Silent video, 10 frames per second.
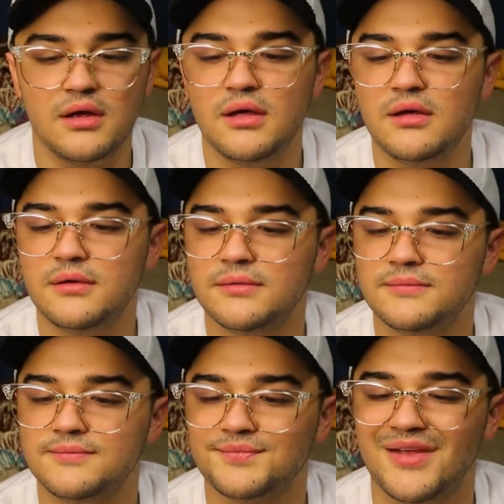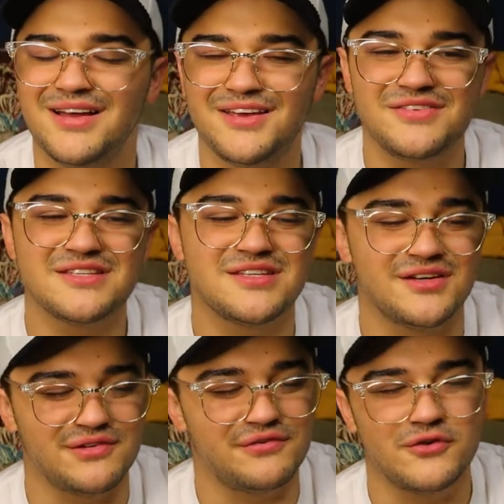I'll give this
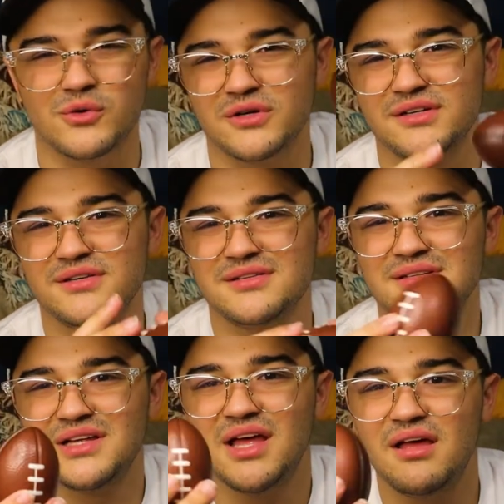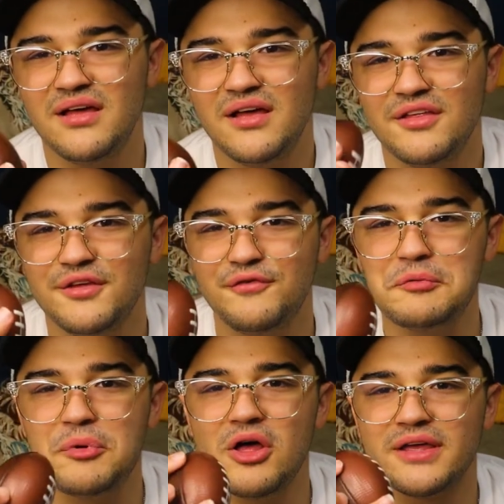a 4. The
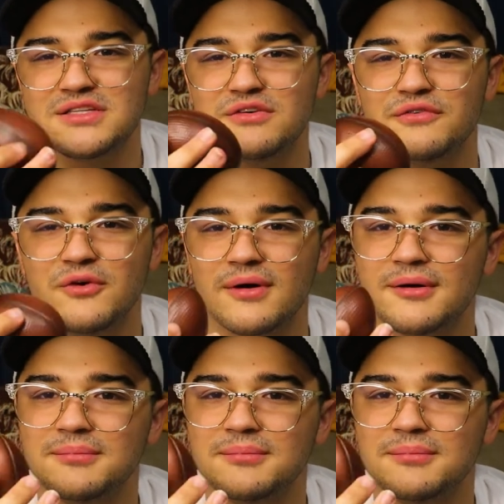football gets a 4.